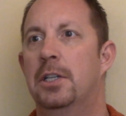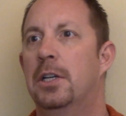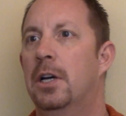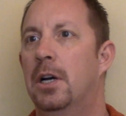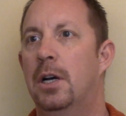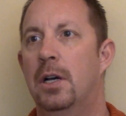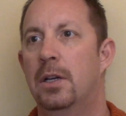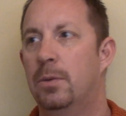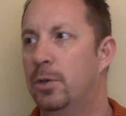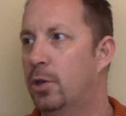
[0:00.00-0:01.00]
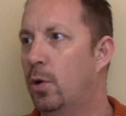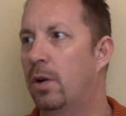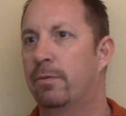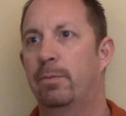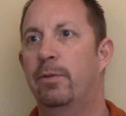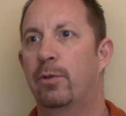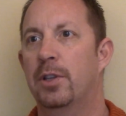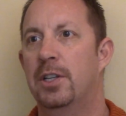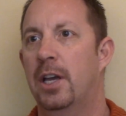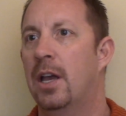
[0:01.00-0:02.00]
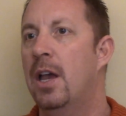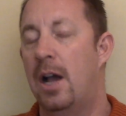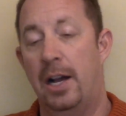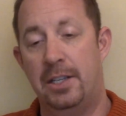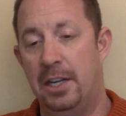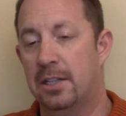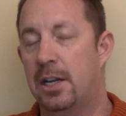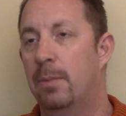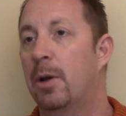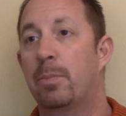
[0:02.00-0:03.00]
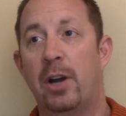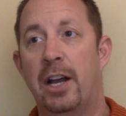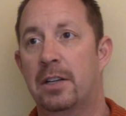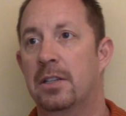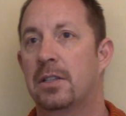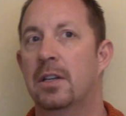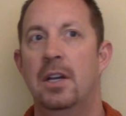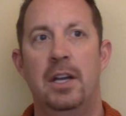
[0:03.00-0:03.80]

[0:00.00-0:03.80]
and when you go out before the day. I take time, I practice.